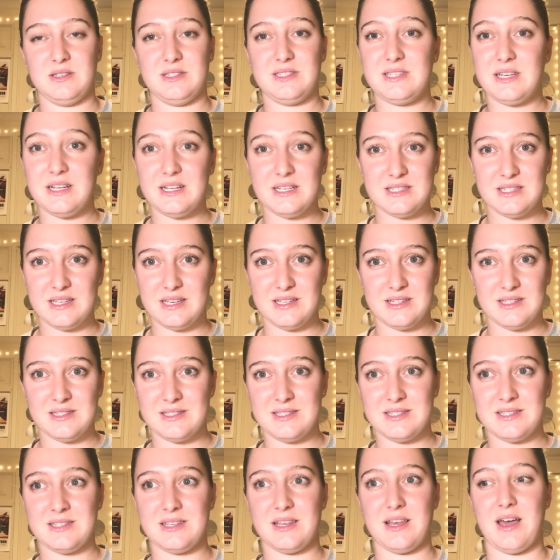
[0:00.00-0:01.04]

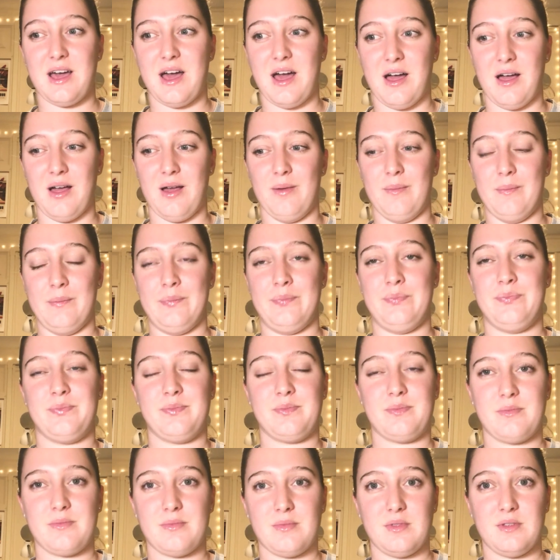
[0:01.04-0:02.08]
citizens
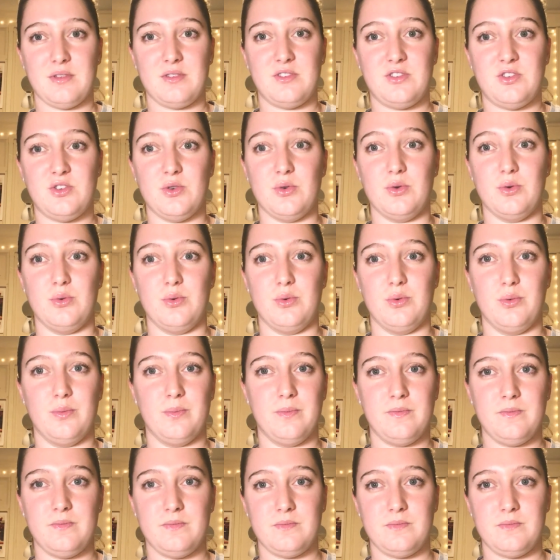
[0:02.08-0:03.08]
to